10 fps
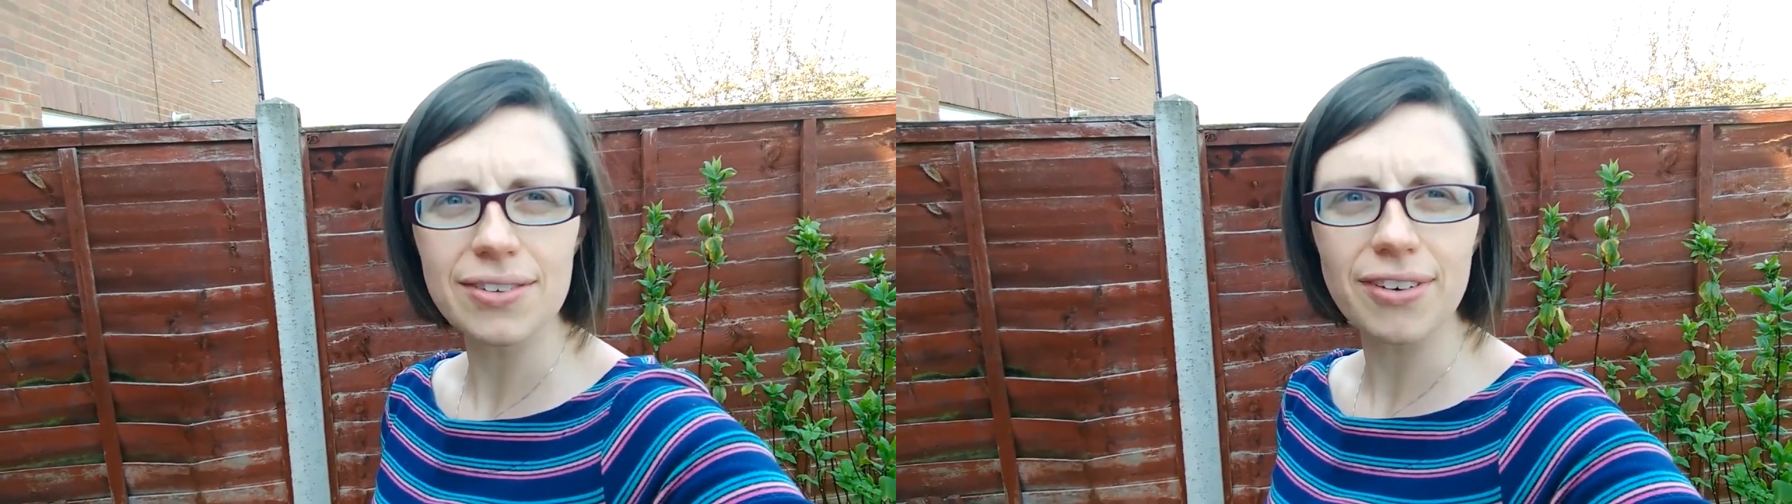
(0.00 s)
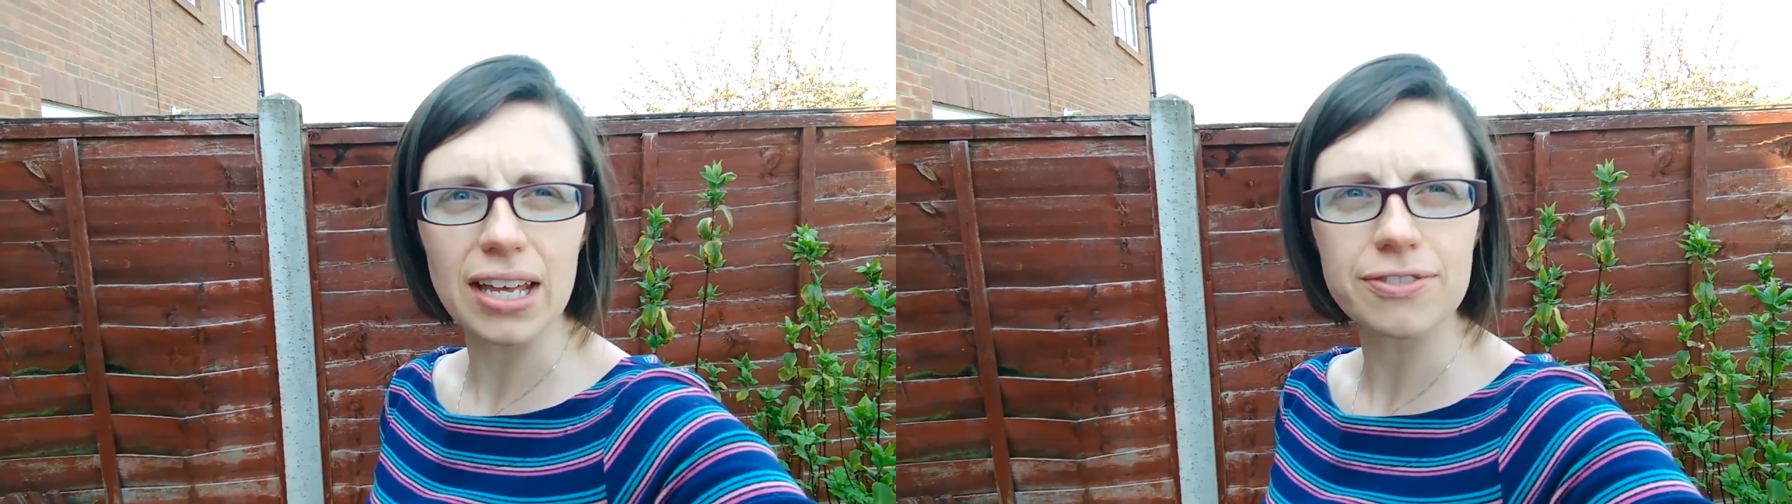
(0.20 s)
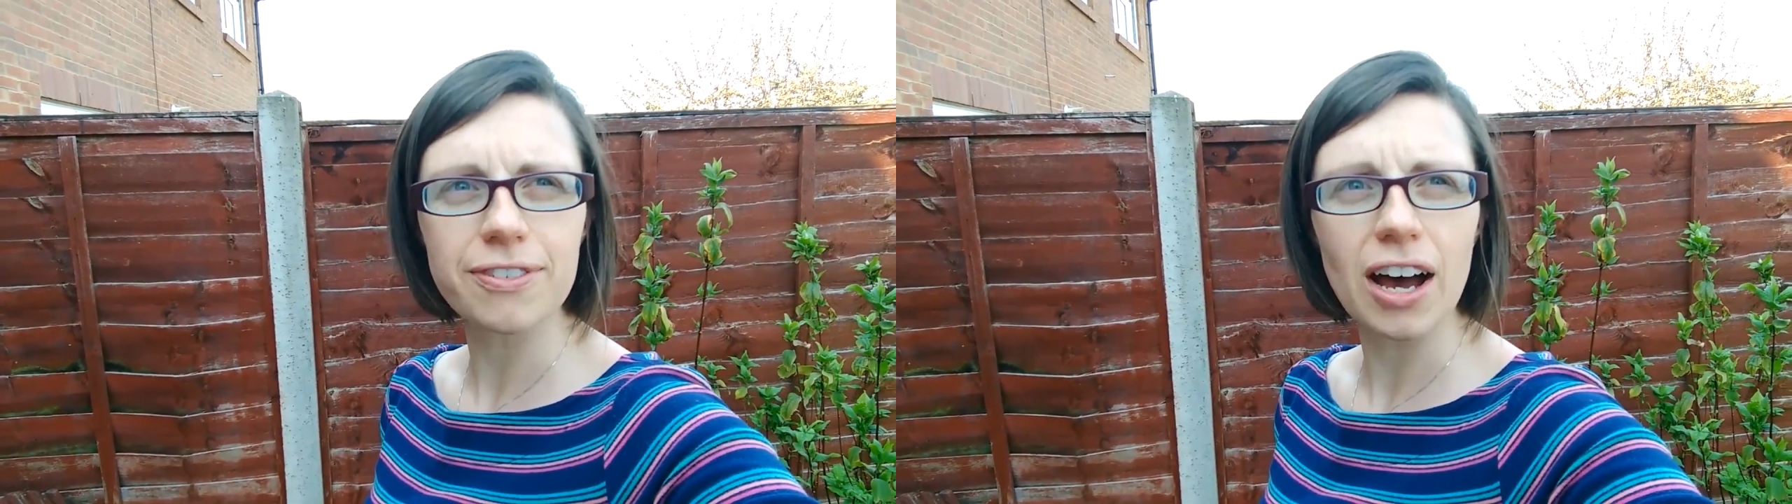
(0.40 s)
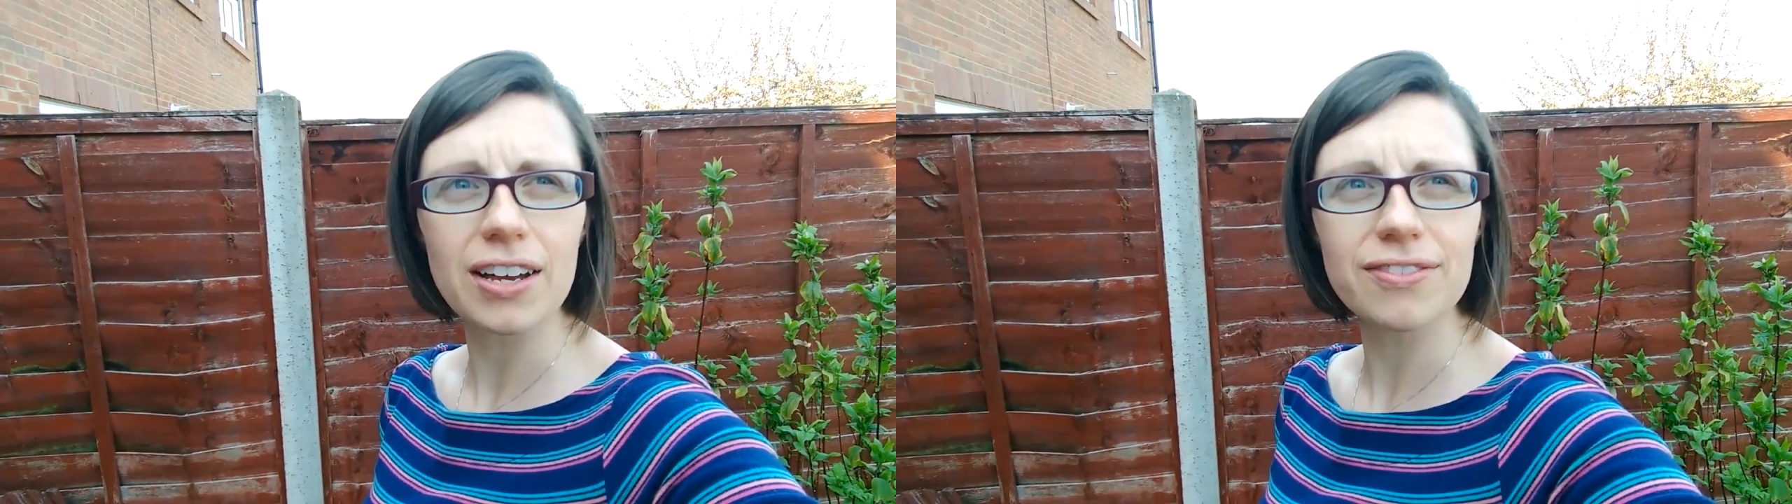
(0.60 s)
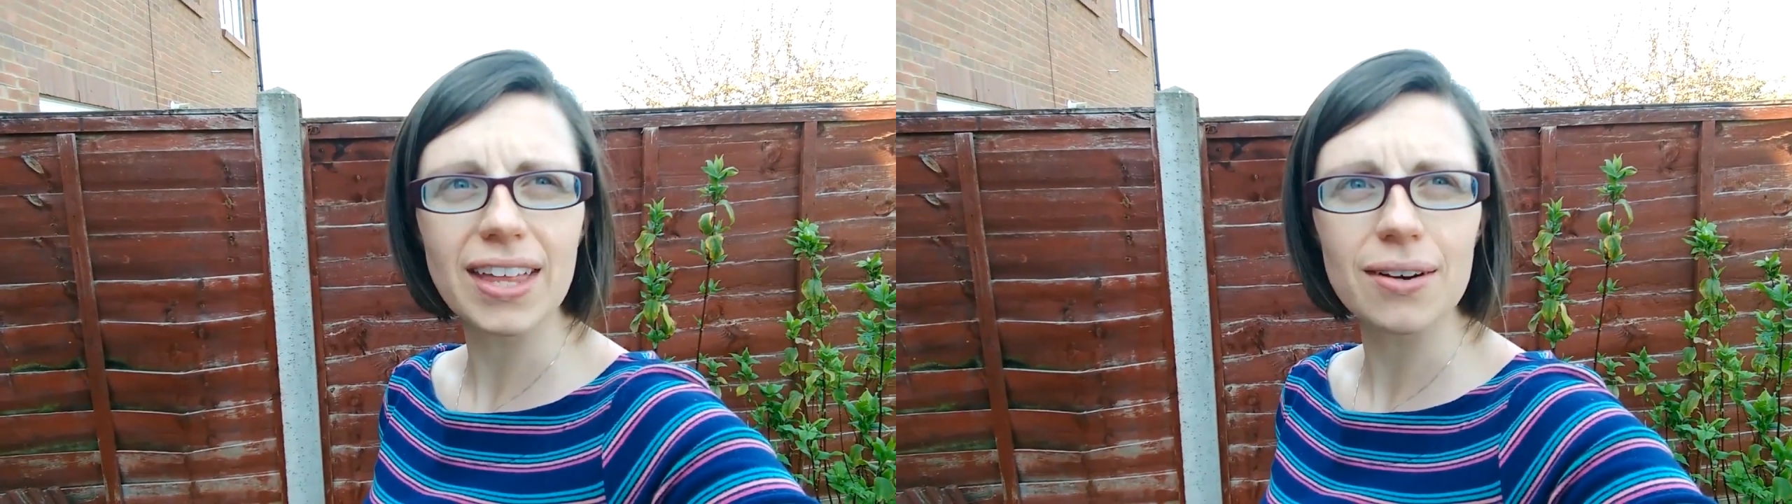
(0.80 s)
fed
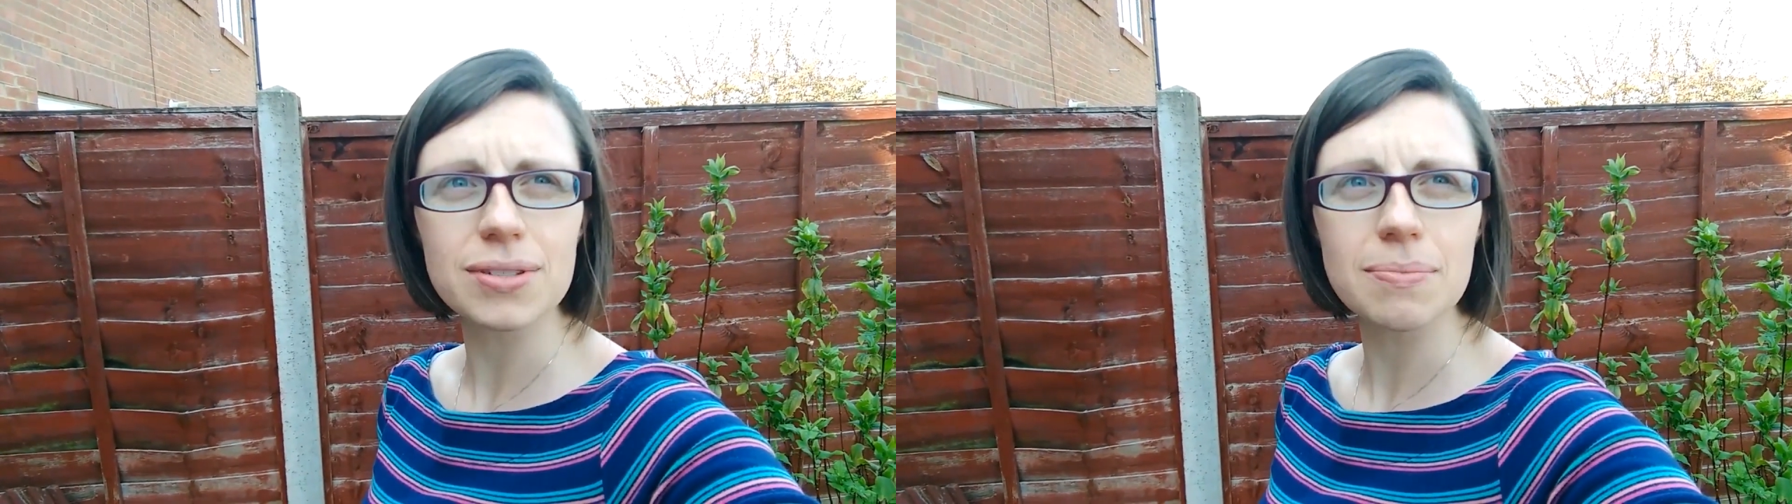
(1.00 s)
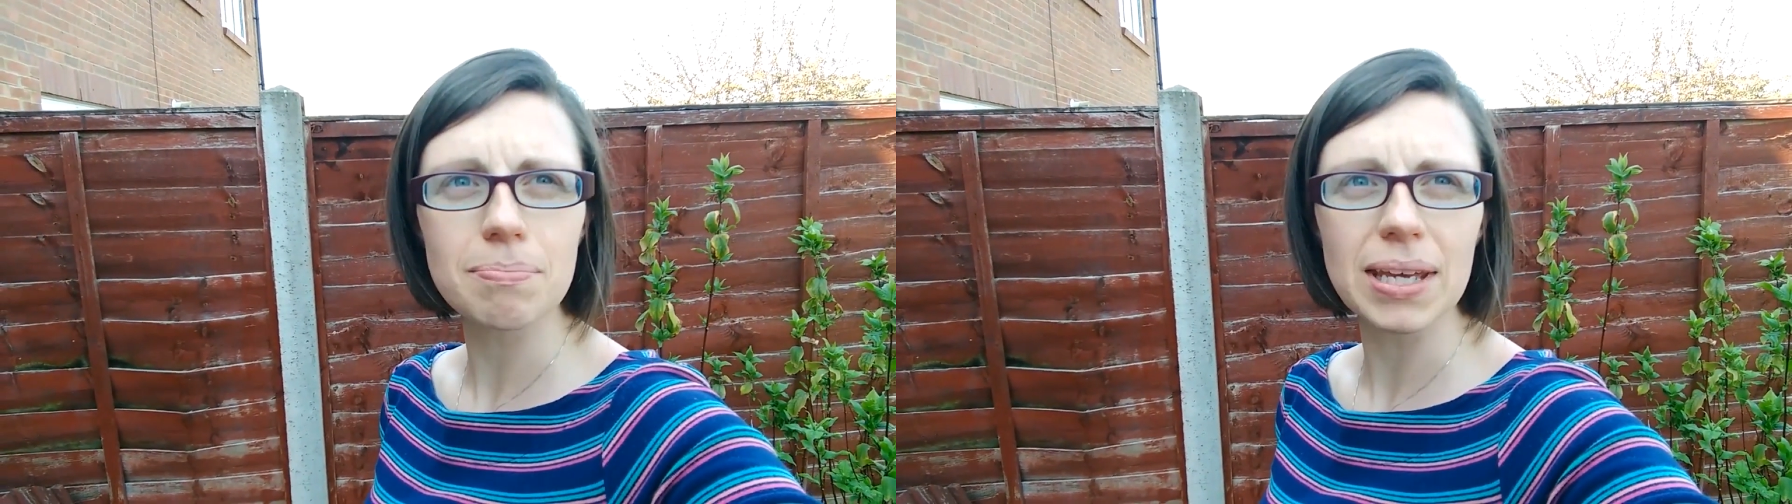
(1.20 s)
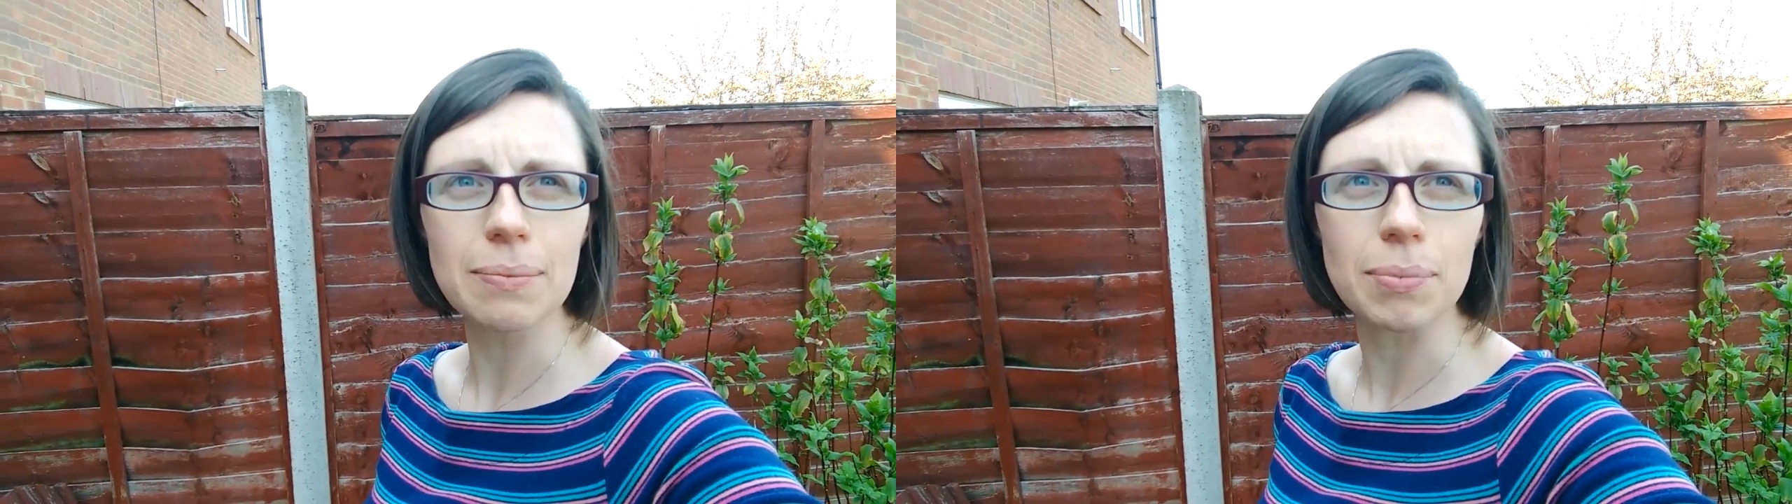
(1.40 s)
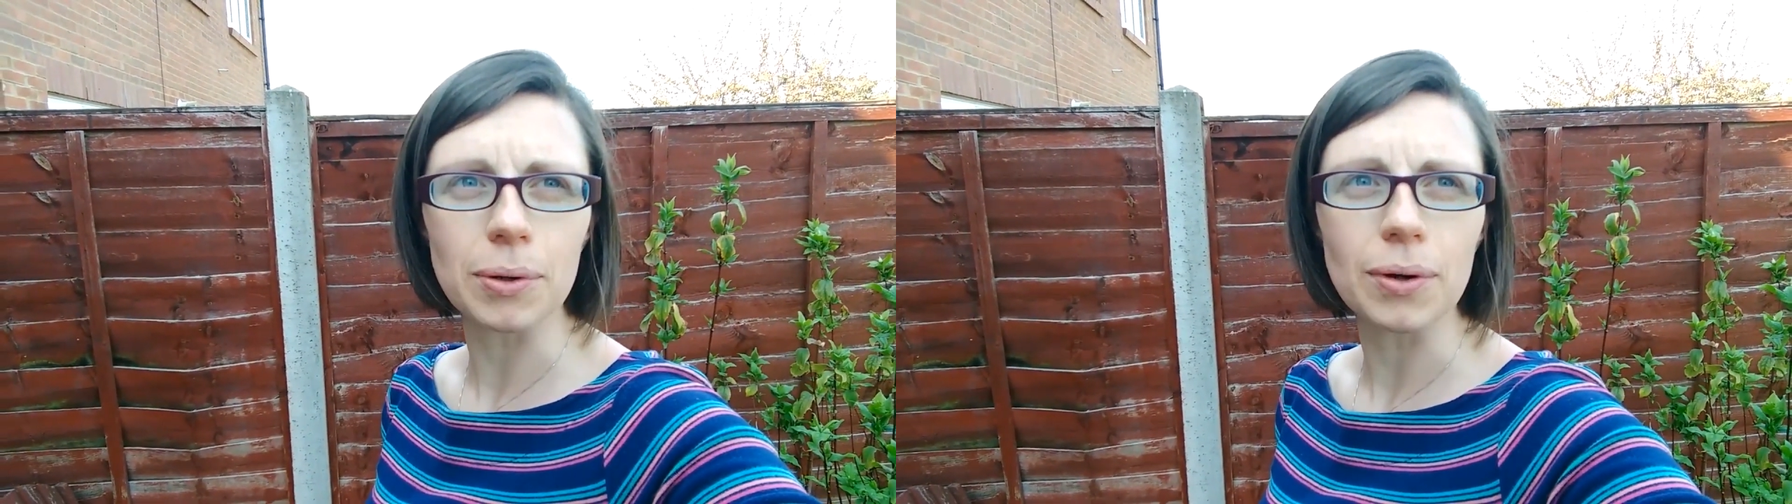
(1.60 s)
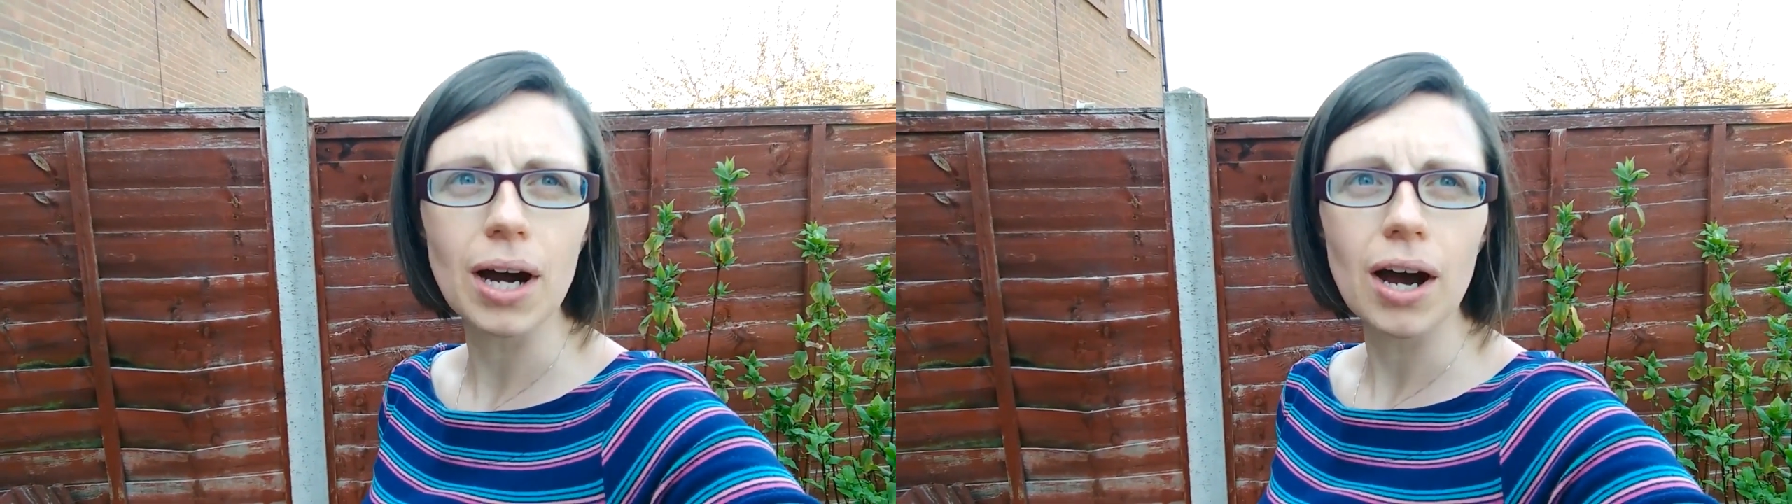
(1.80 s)
5,000 people